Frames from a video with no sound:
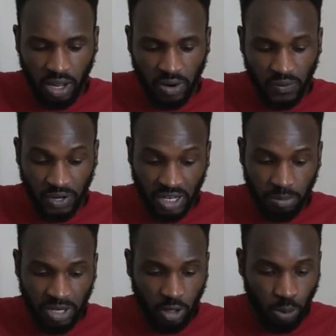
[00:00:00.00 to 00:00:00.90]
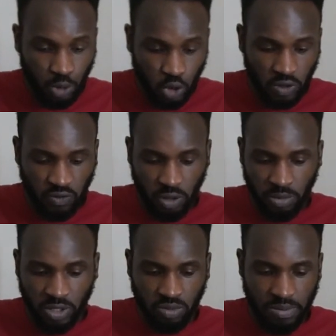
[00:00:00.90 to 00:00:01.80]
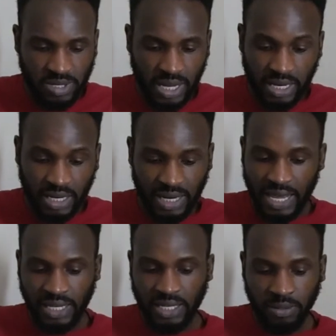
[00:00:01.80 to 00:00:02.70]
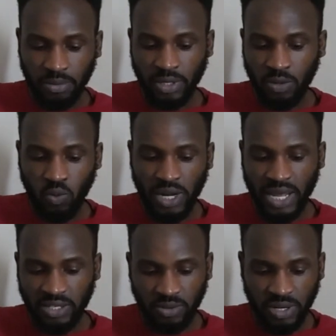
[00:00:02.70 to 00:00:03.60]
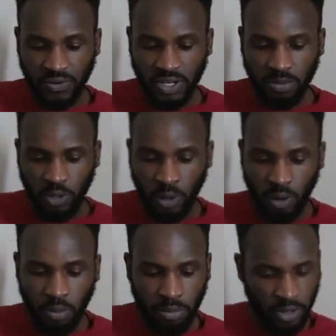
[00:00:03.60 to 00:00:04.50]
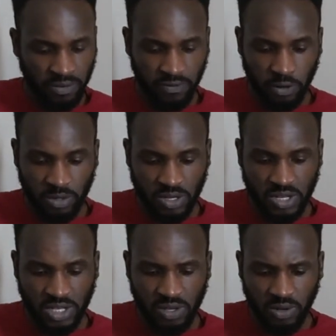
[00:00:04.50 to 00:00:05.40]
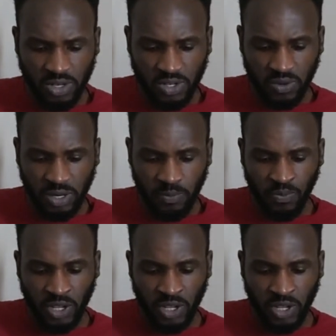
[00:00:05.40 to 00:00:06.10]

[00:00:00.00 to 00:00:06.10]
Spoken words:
redeeming options from this website. They like the way that you can redeem your money from. As you can see on the screen,